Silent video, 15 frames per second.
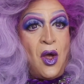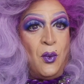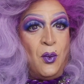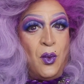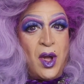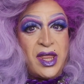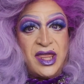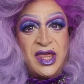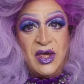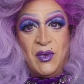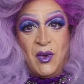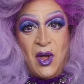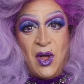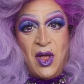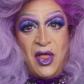What do you
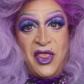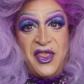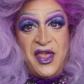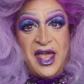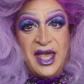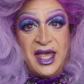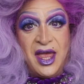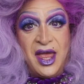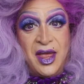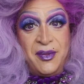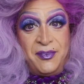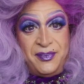all think?